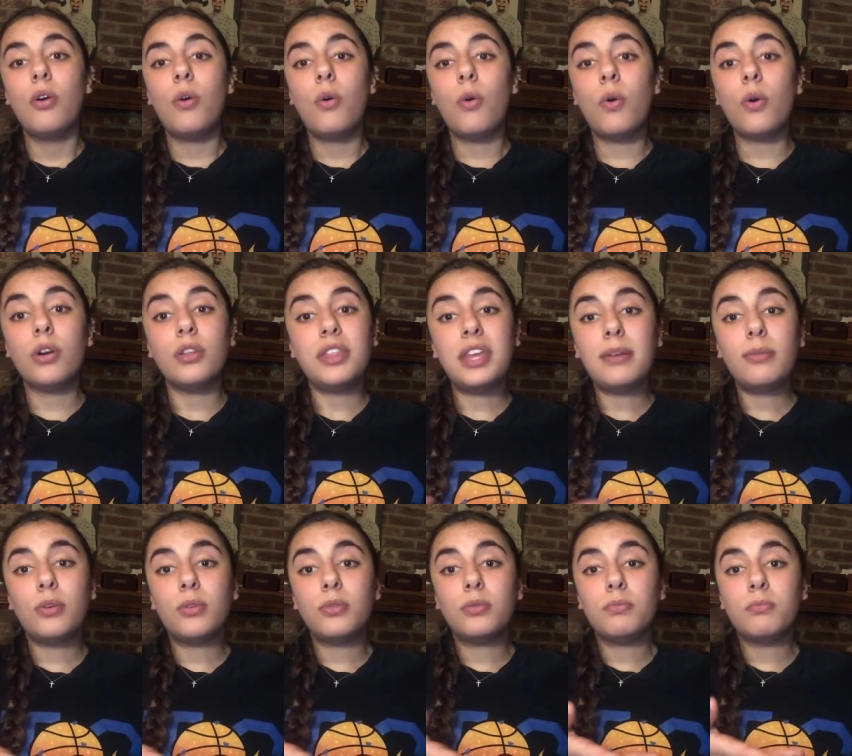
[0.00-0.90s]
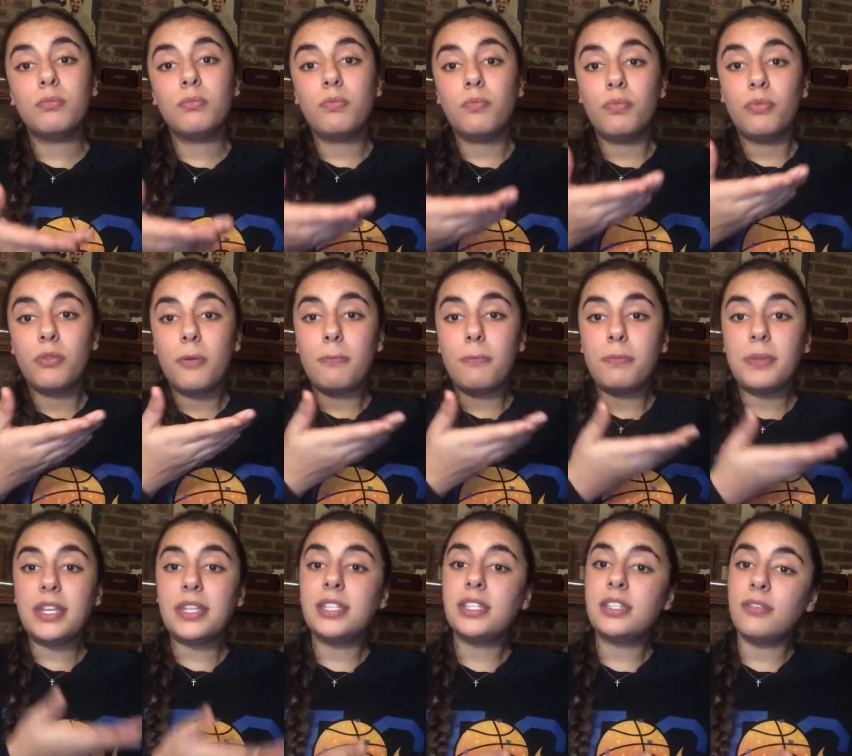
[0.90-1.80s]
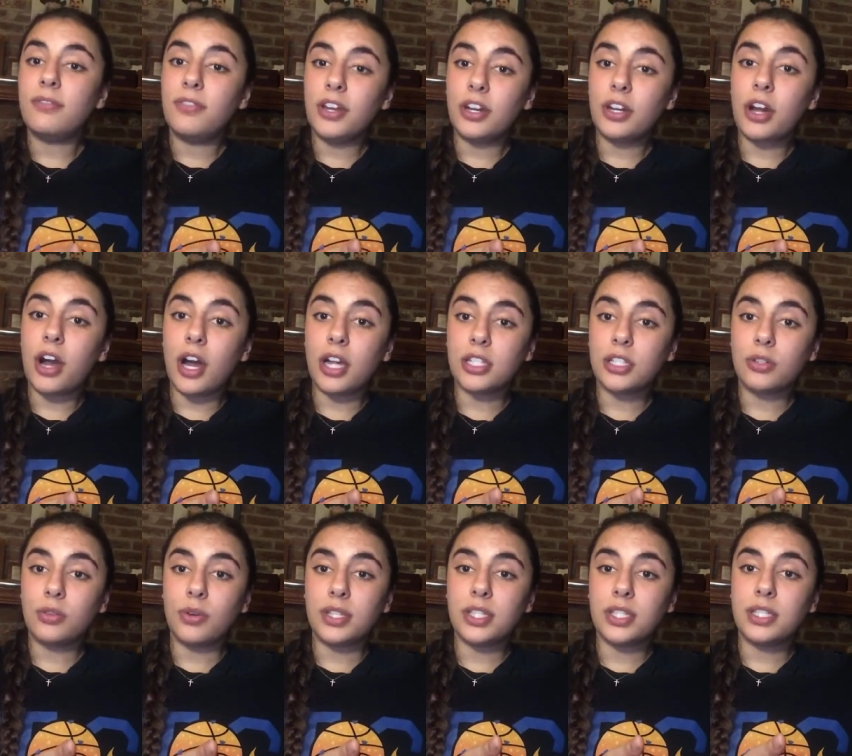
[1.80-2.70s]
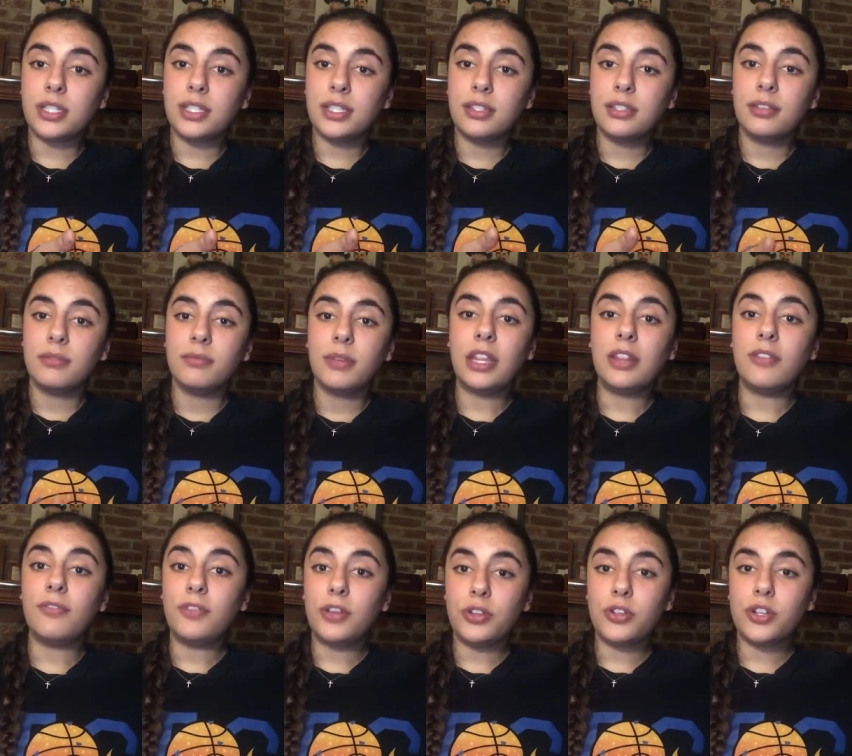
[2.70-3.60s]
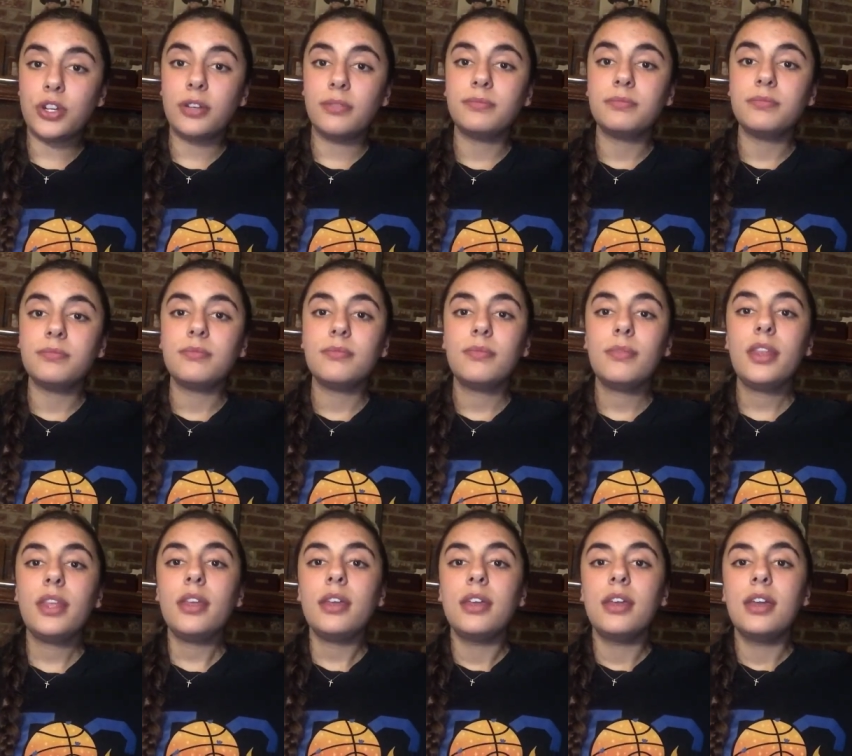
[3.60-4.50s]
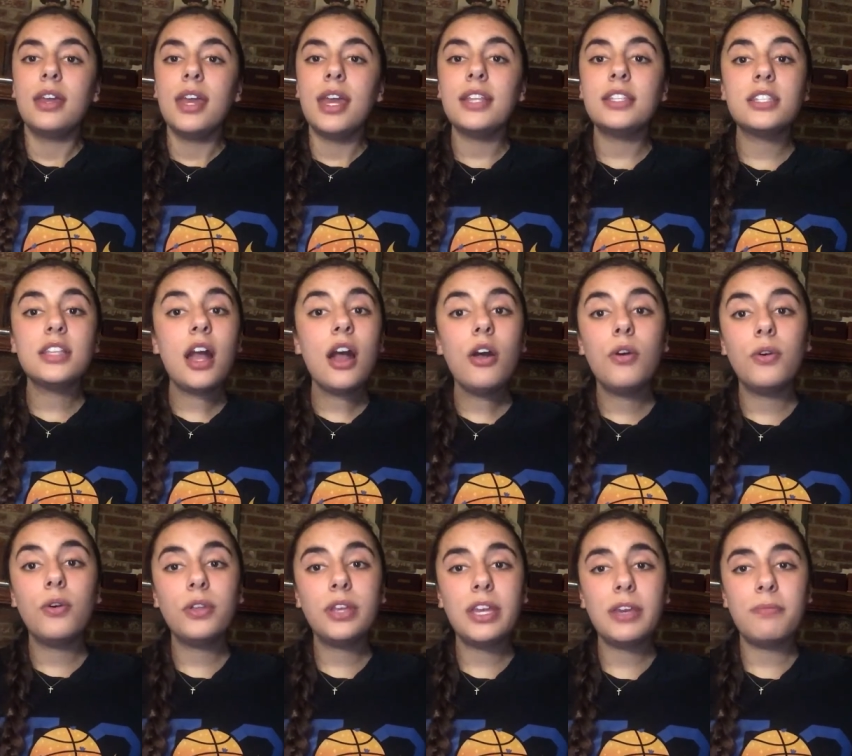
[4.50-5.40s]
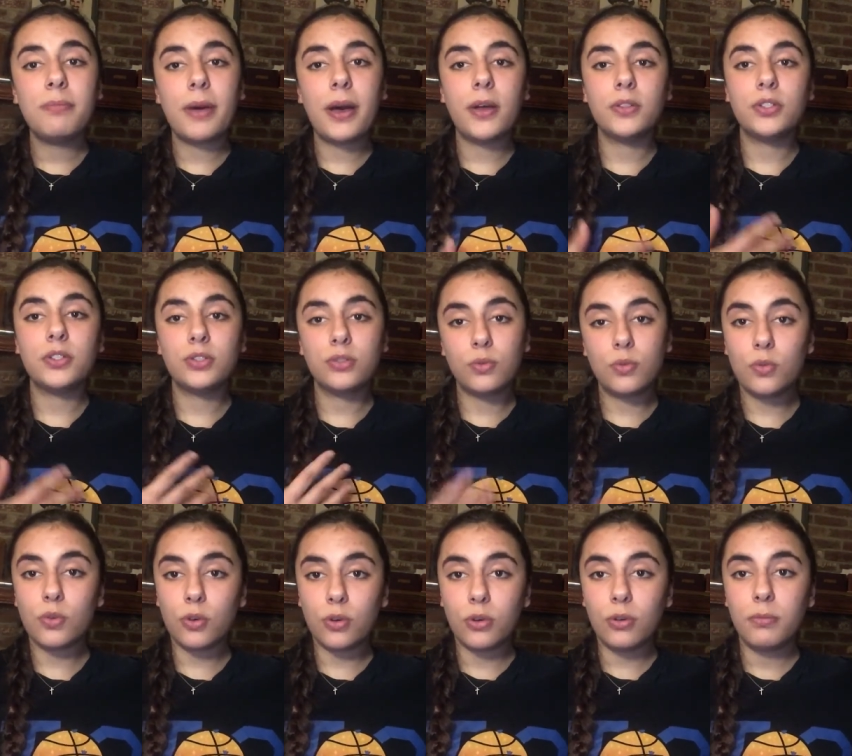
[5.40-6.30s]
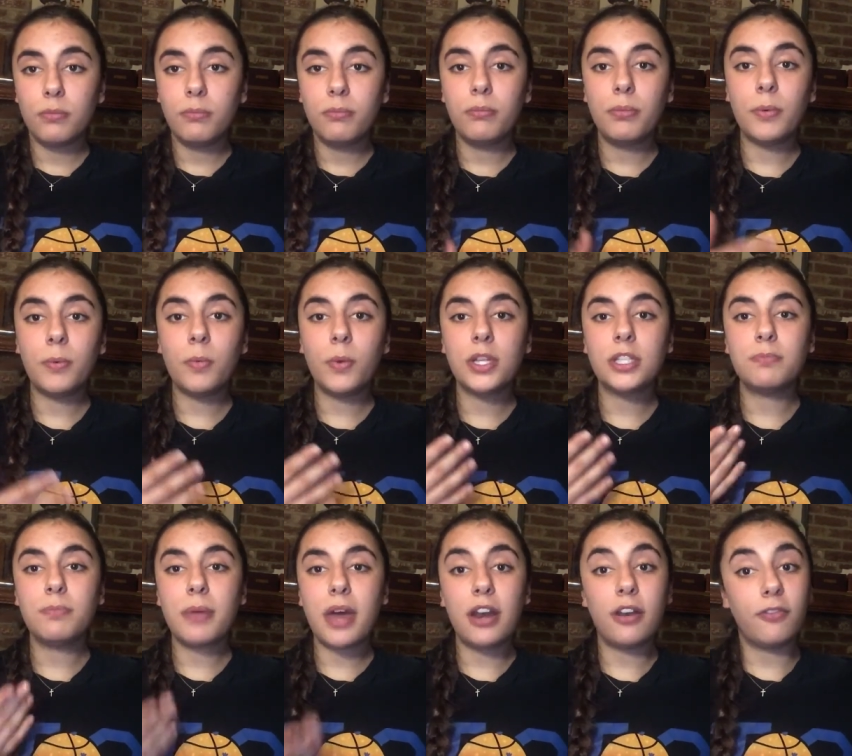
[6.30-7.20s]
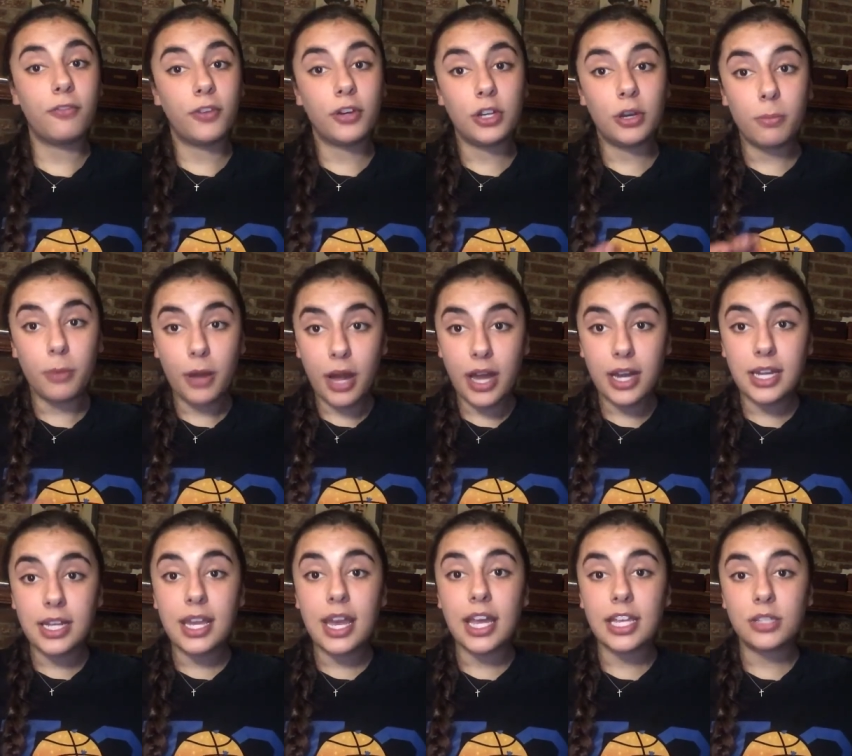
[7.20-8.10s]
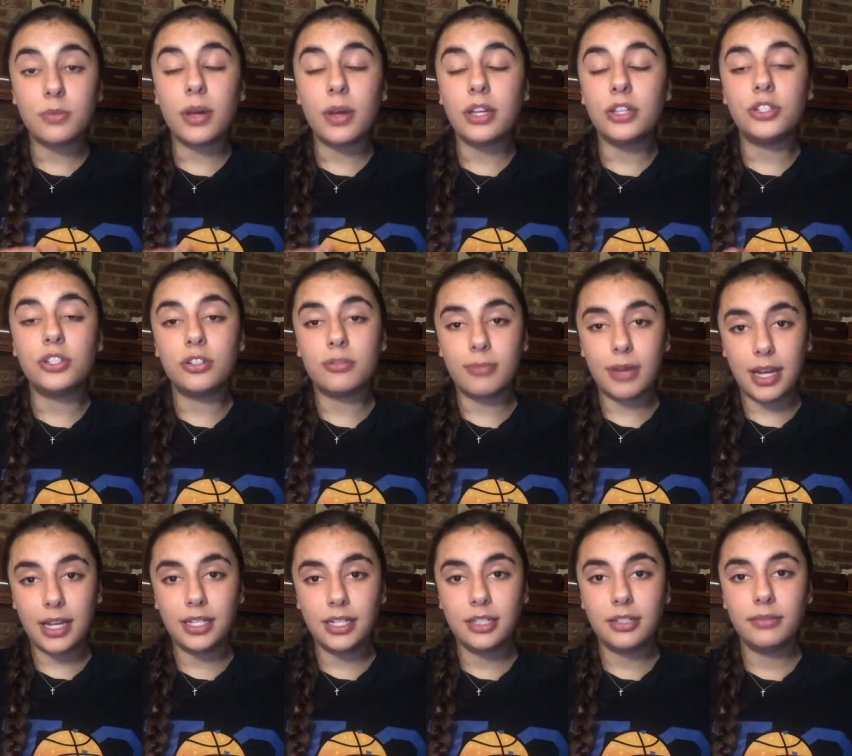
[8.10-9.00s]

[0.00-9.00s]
or they will be severe consequences in the future. It's not only about school, but what's better for your body as well as your mind.